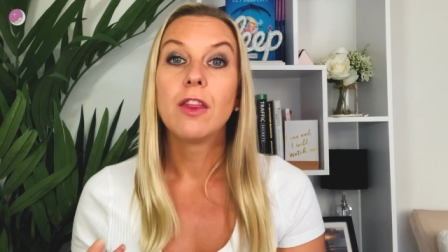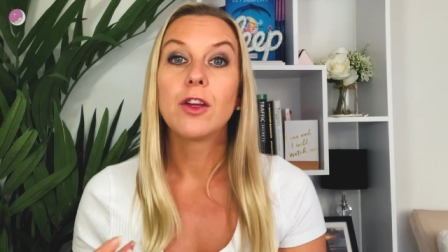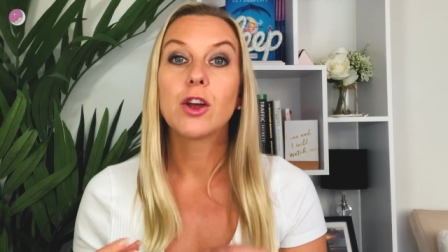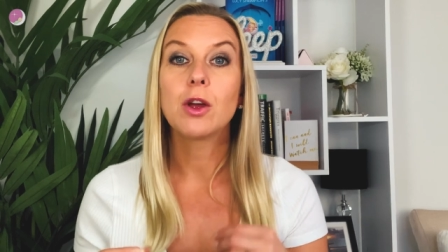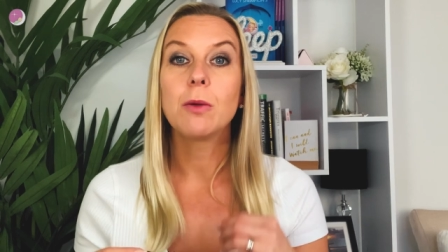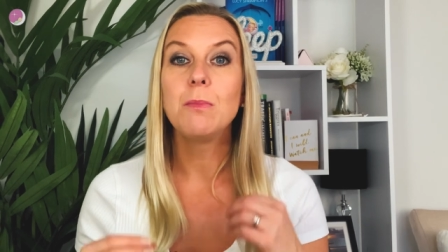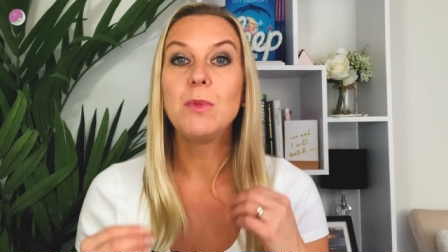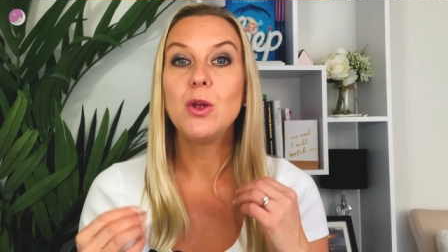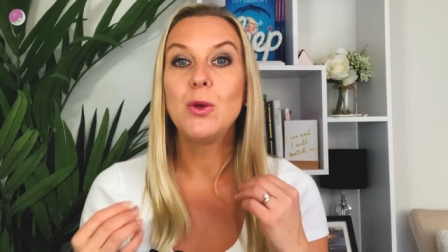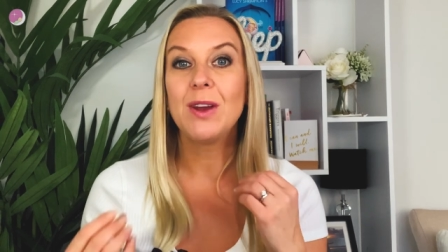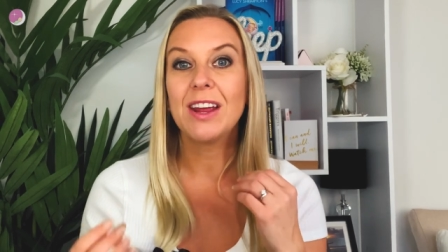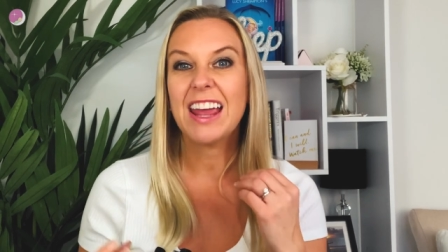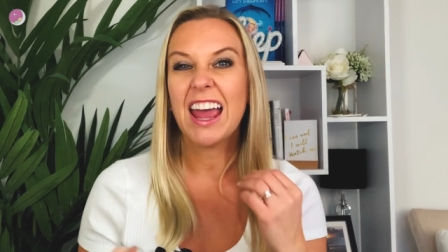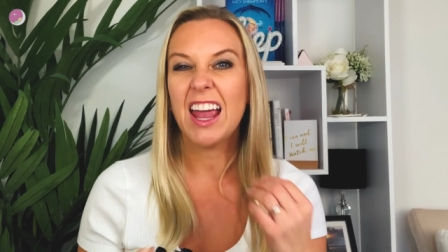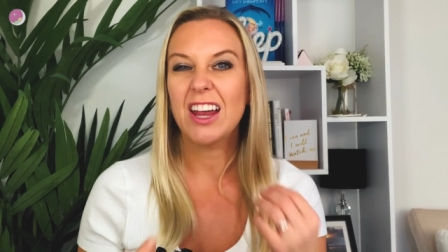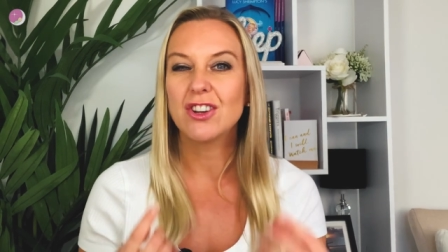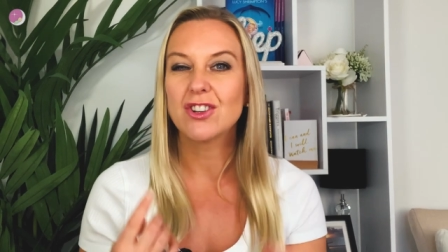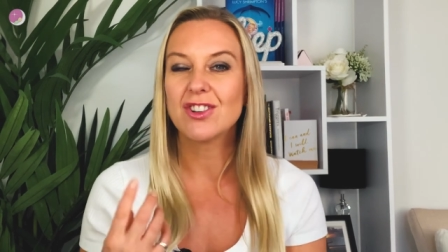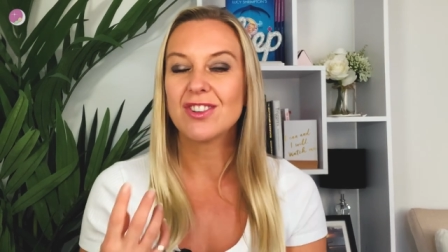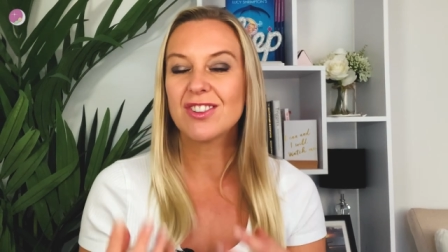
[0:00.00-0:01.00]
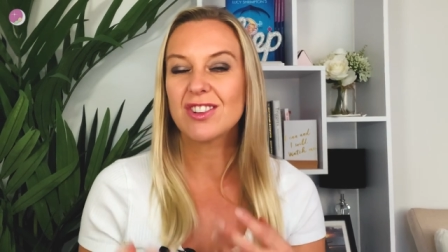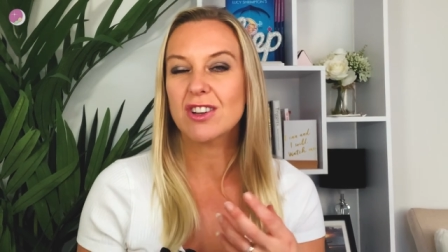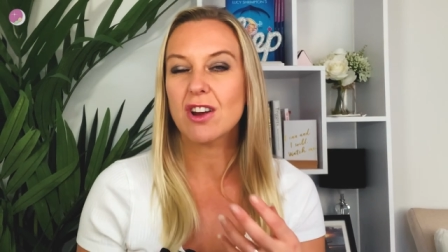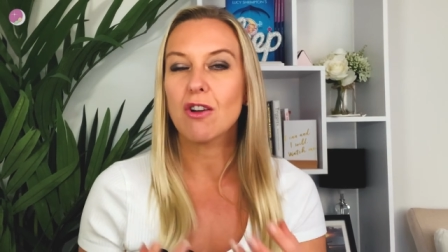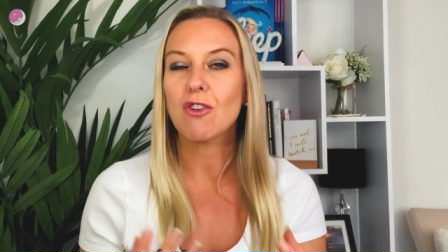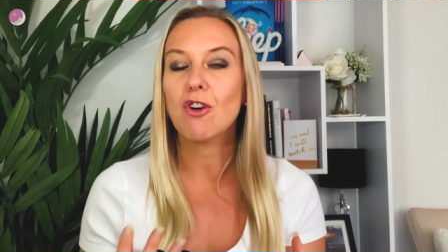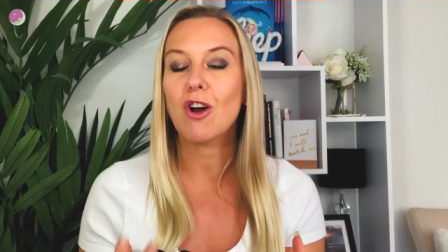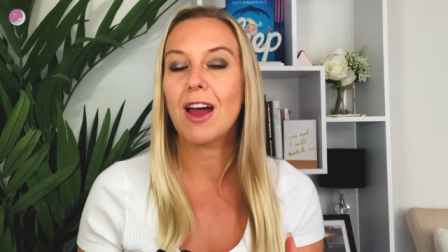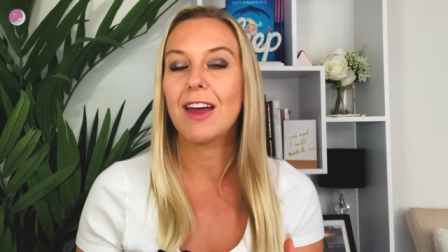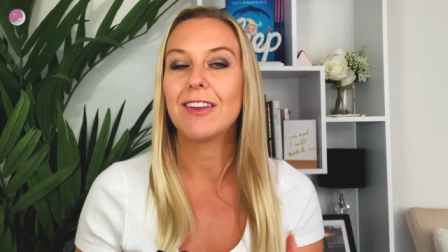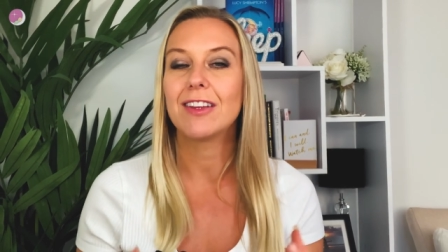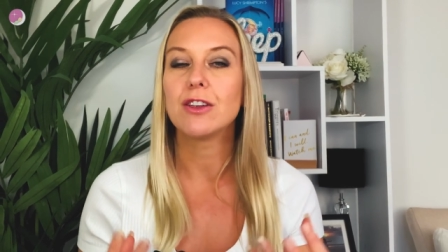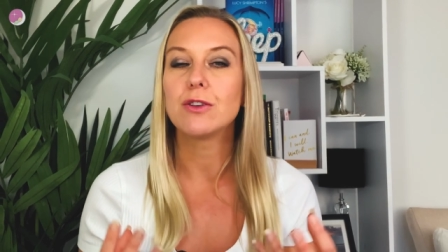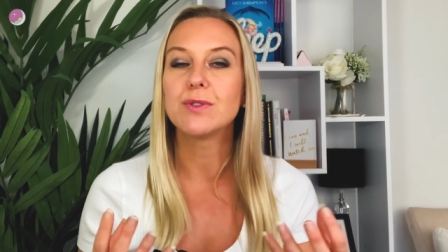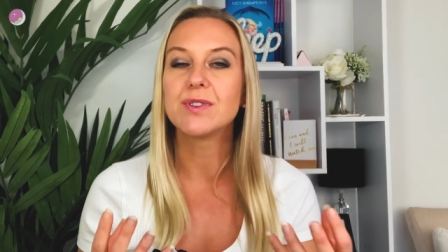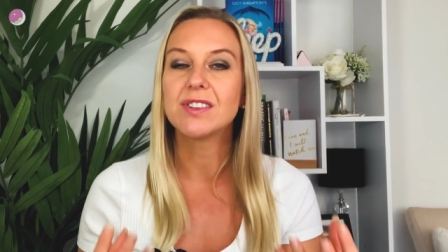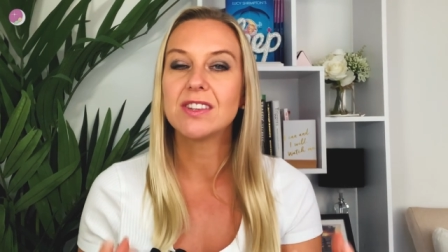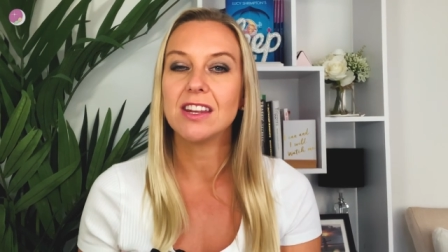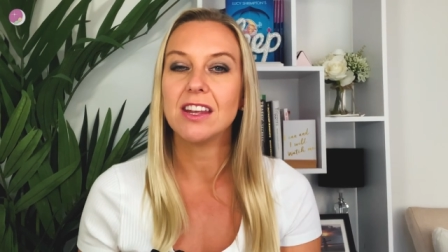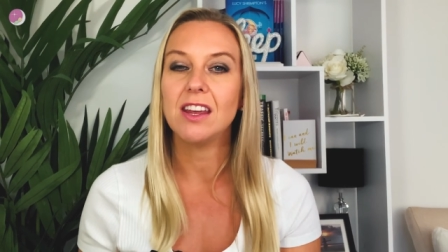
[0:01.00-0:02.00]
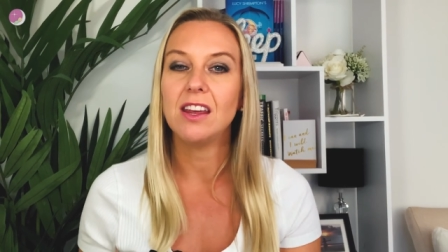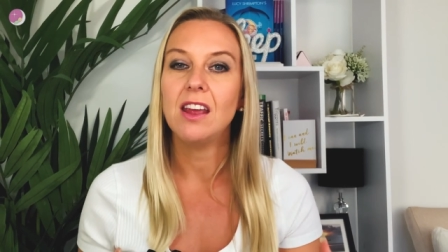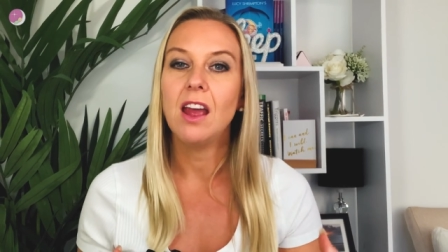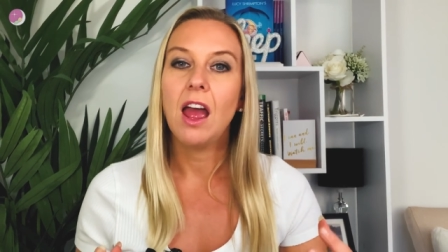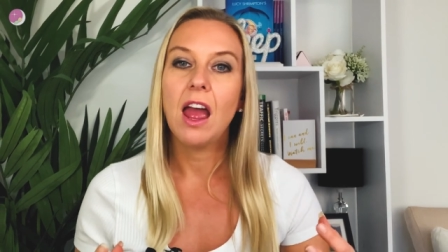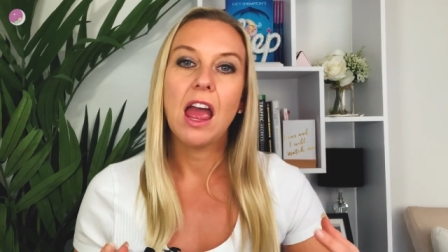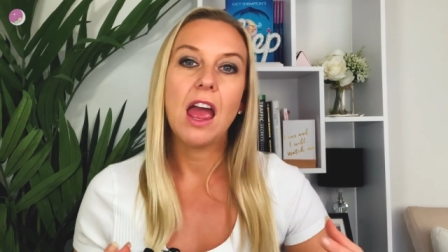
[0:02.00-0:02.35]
the communication style cry that you see